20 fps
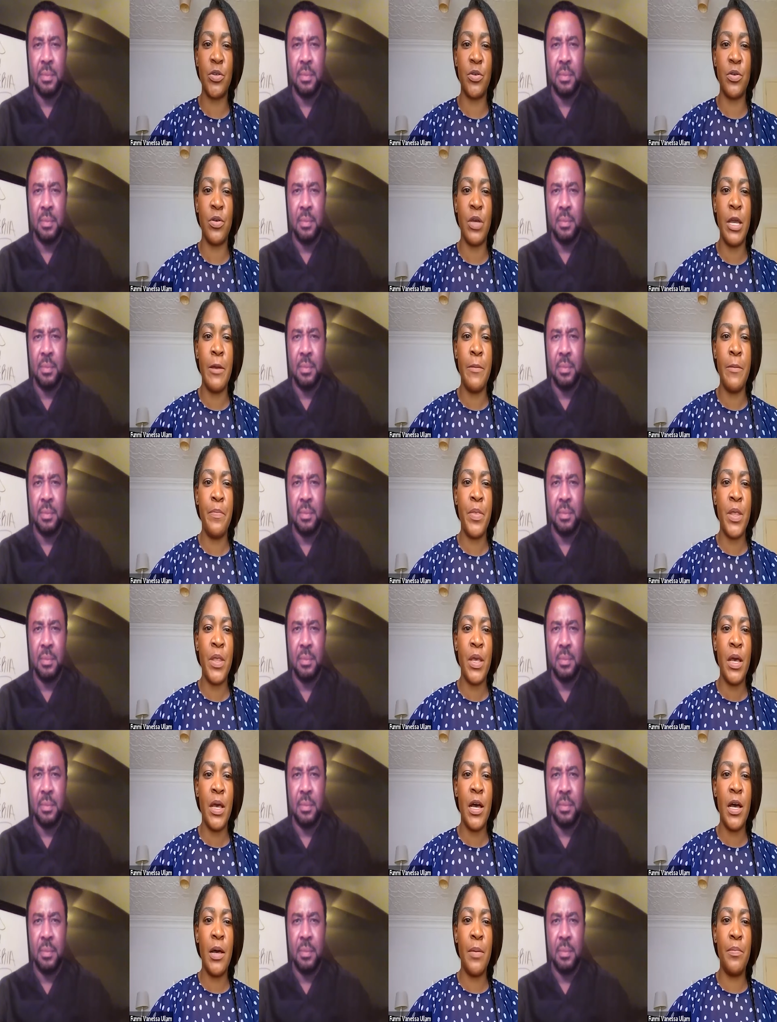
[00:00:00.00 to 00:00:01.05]
Speaker 1: to
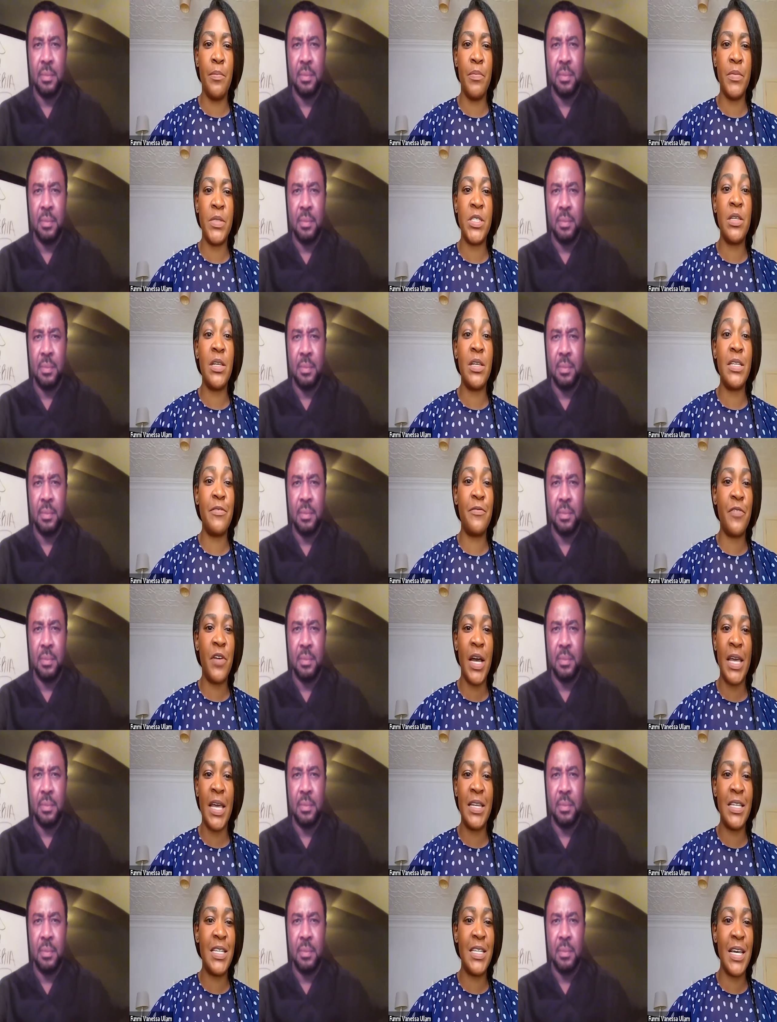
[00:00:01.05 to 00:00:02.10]
um,
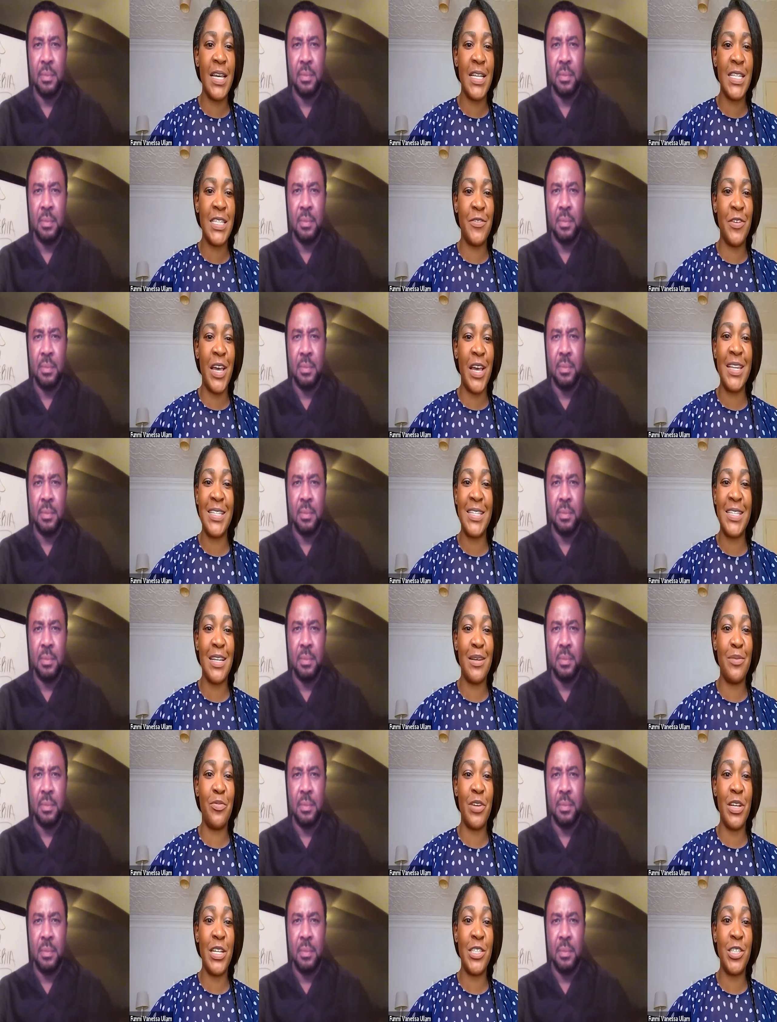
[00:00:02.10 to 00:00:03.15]
solidify any dates for any
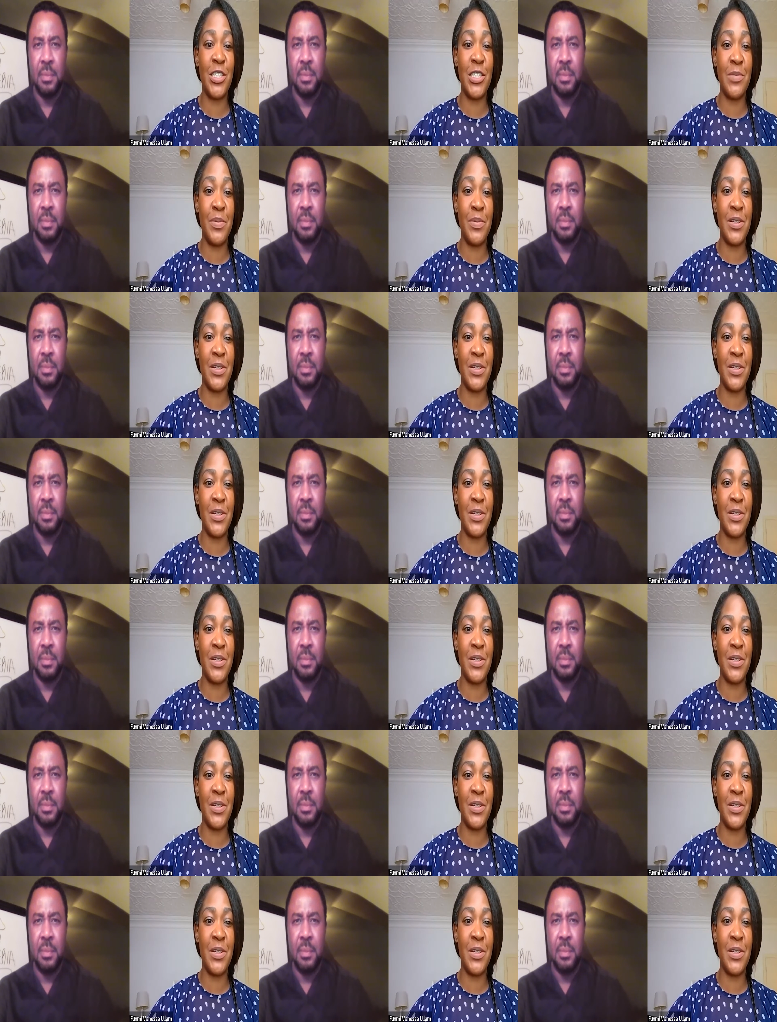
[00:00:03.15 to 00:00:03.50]
celebrations